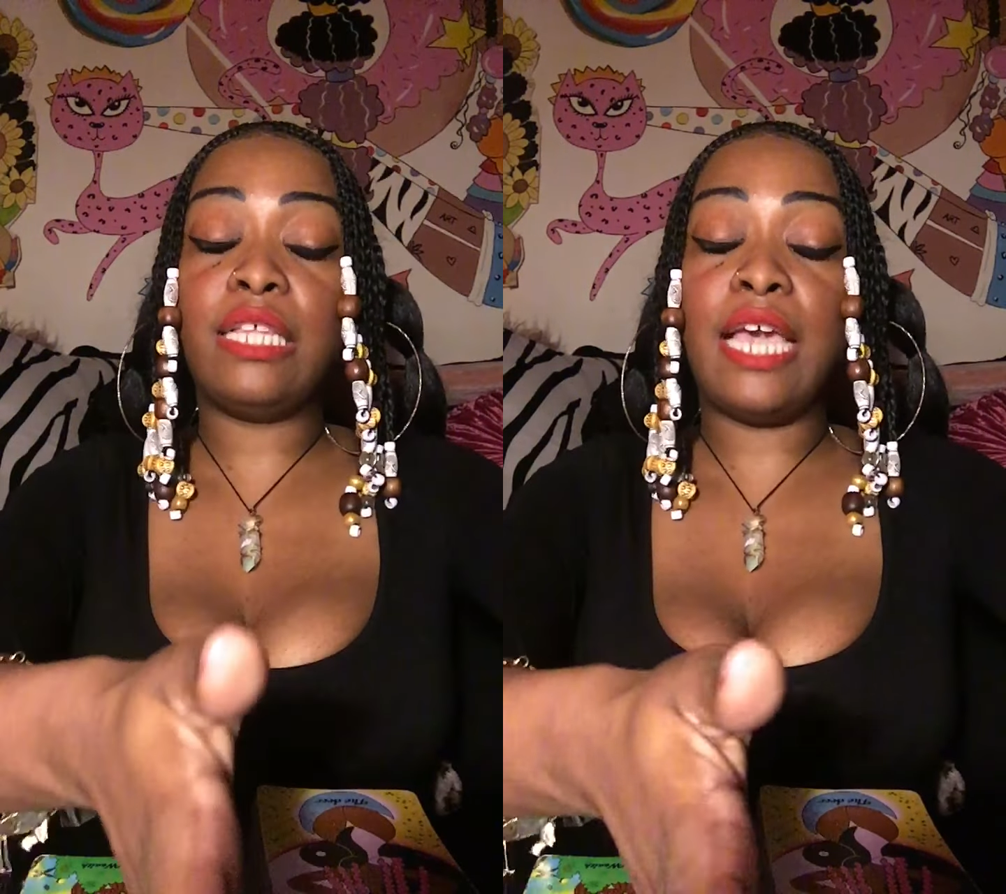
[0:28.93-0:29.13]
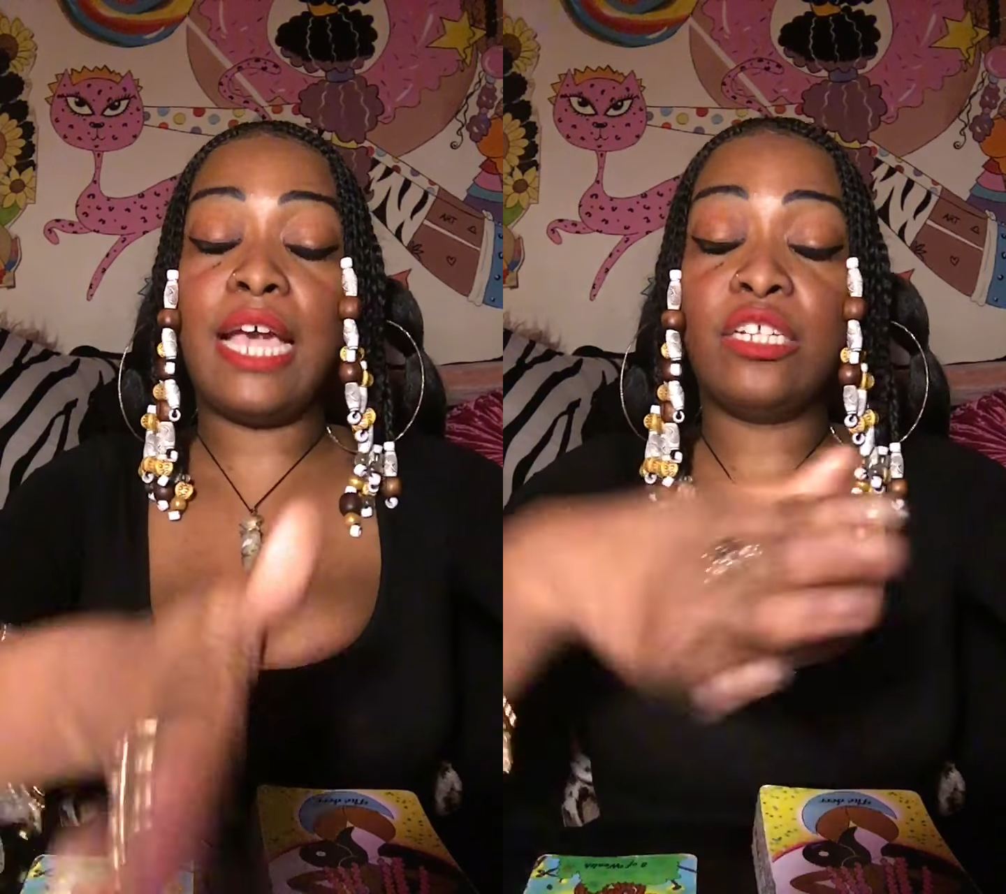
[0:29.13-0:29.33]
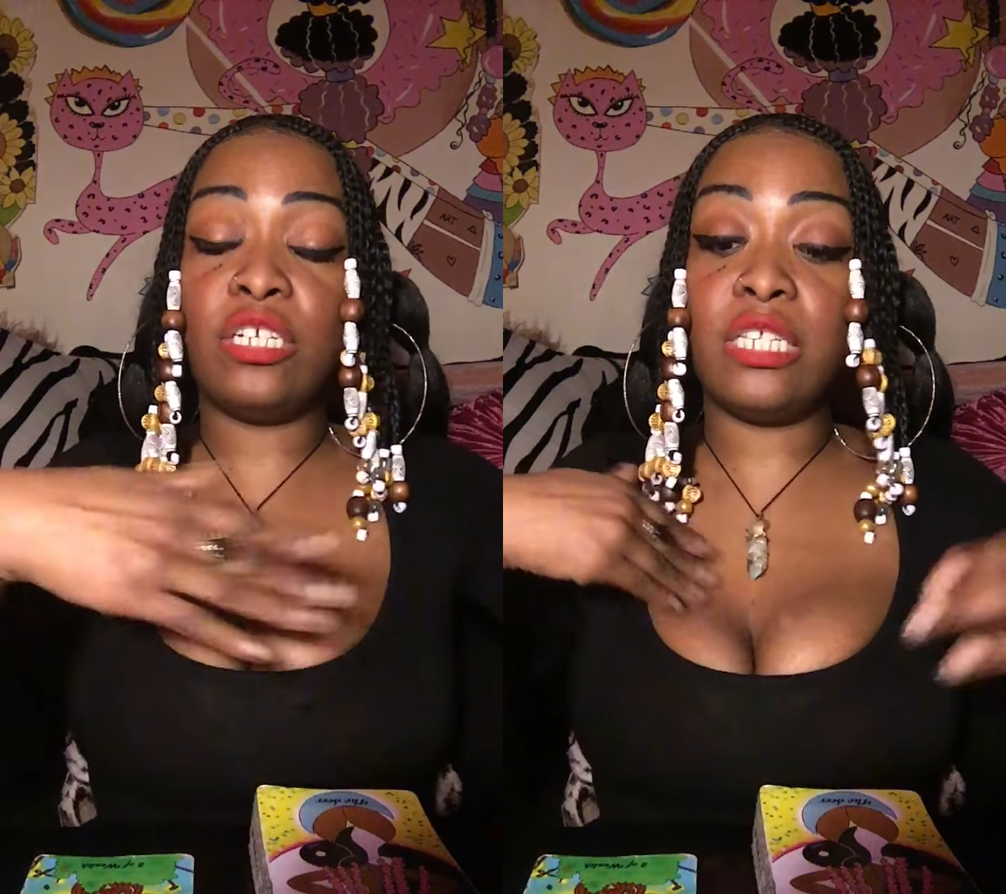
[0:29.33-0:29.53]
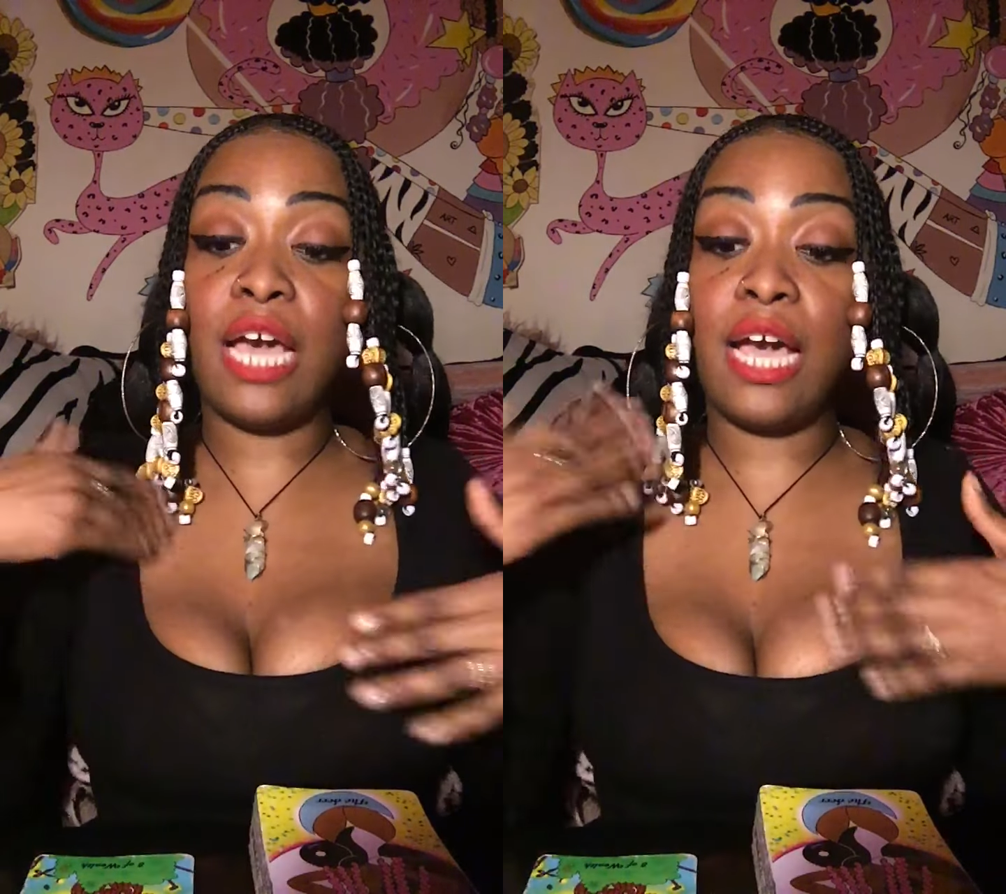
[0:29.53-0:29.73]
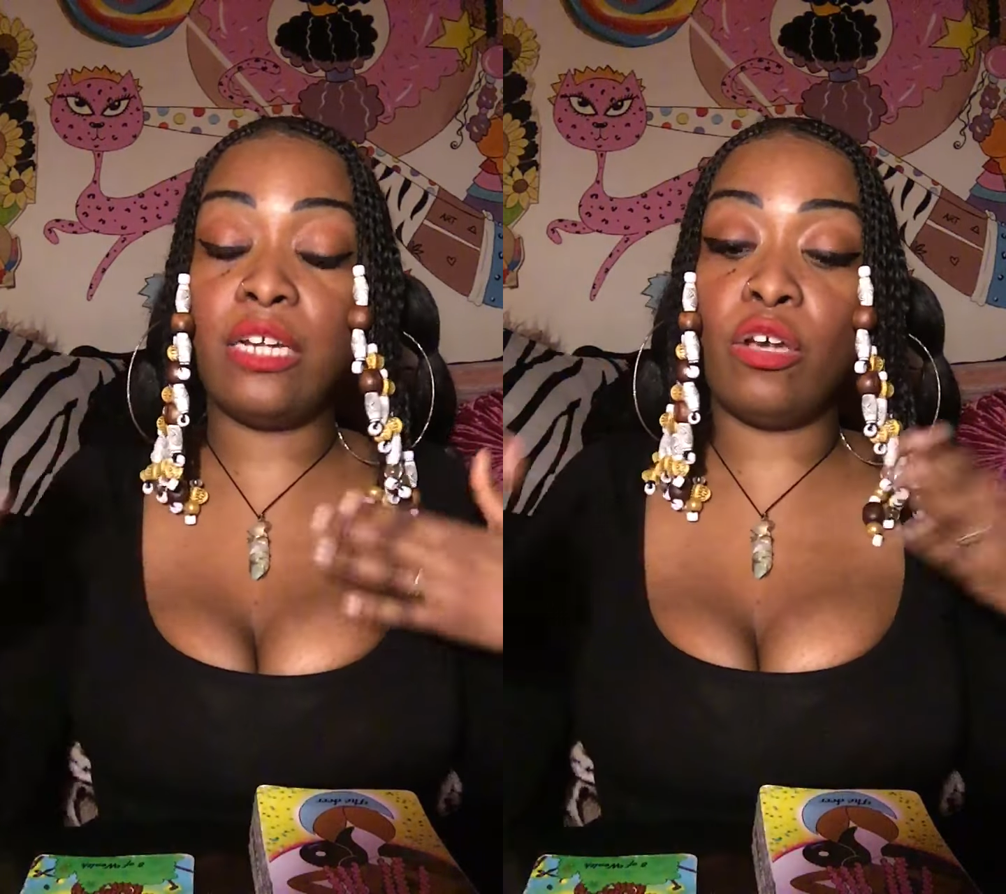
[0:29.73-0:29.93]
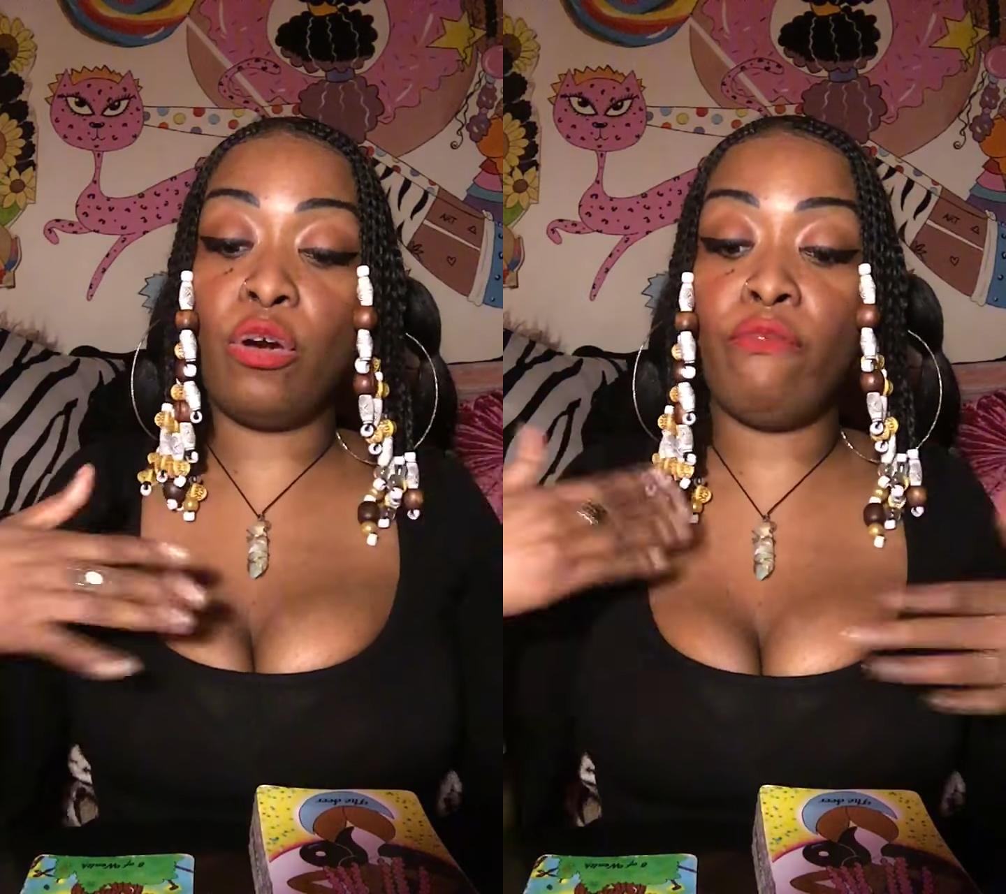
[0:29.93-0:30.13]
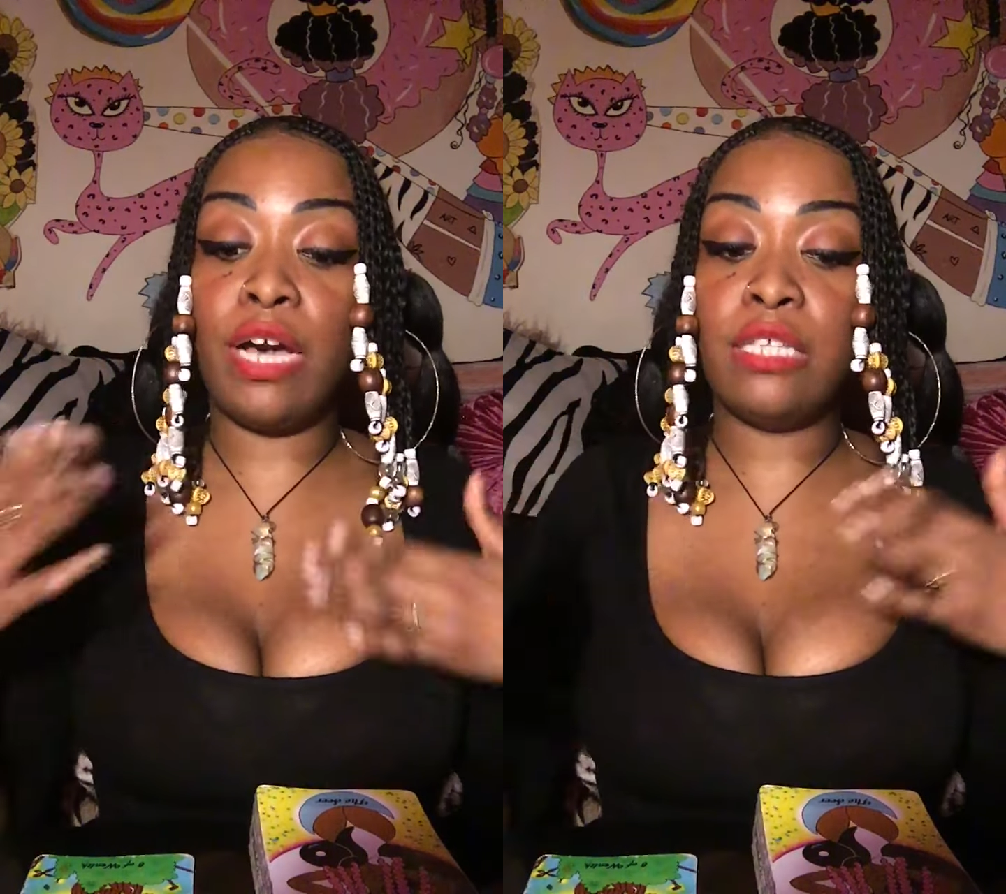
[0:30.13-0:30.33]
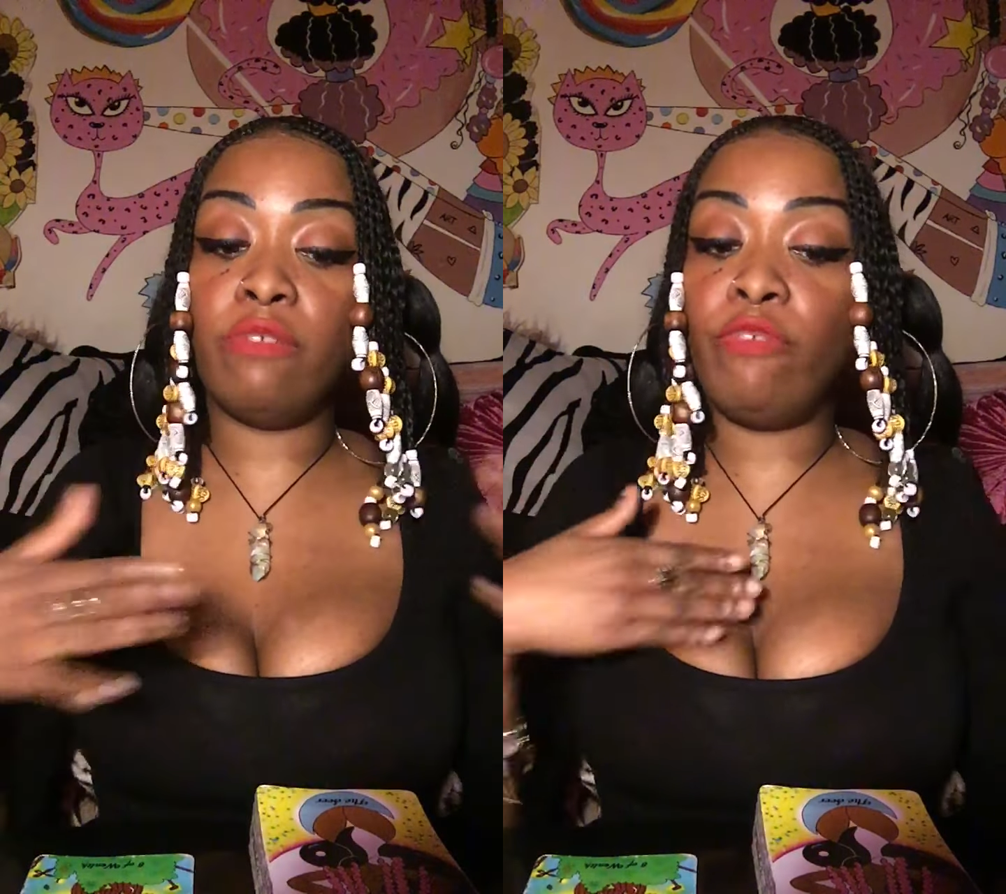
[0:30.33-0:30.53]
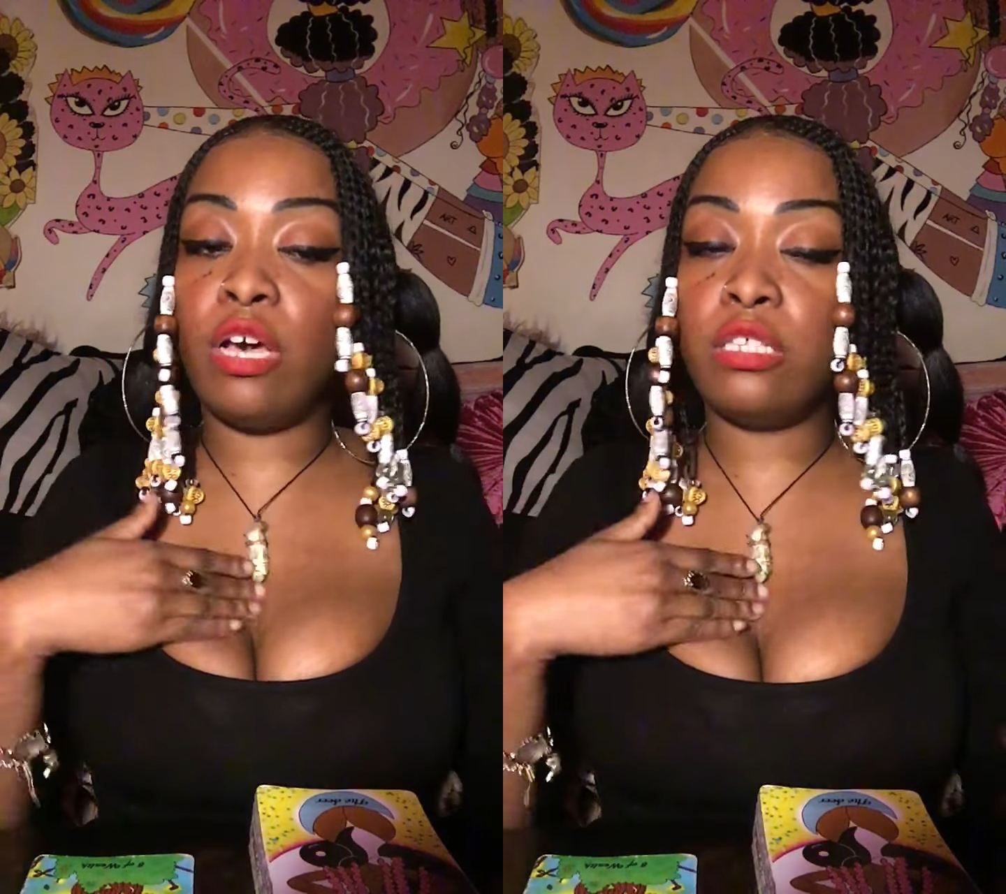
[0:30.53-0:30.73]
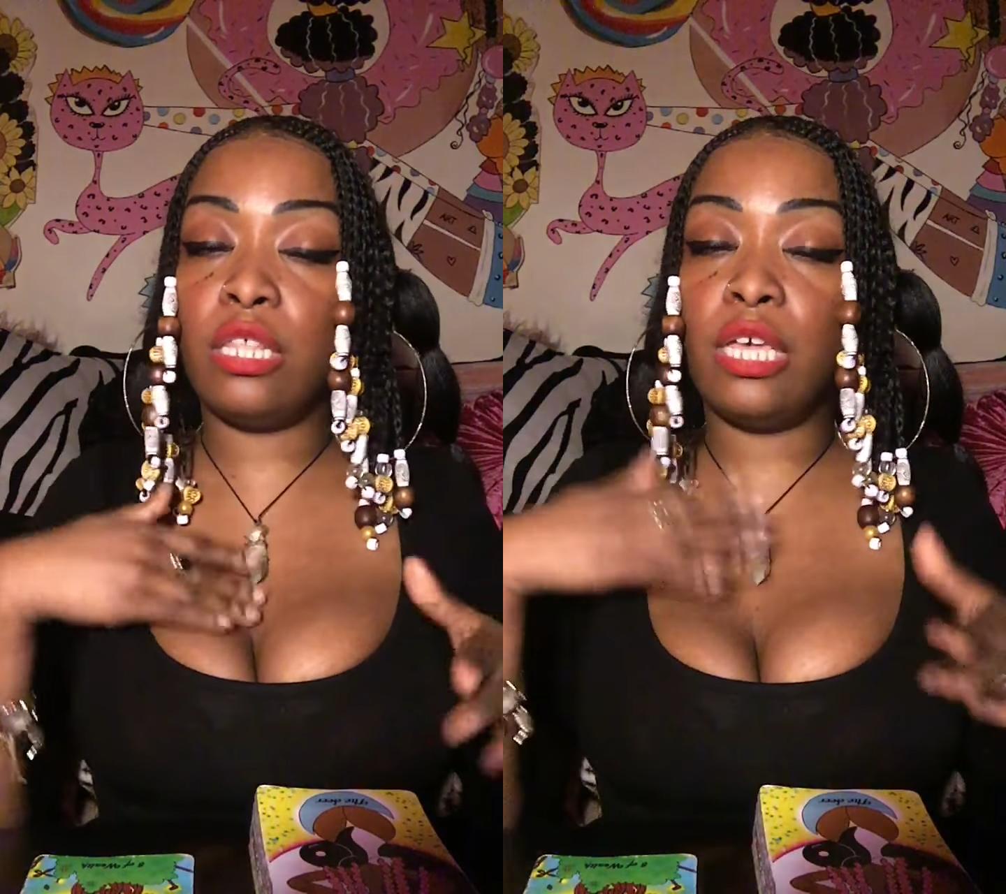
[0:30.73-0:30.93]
the energies can go vice versa.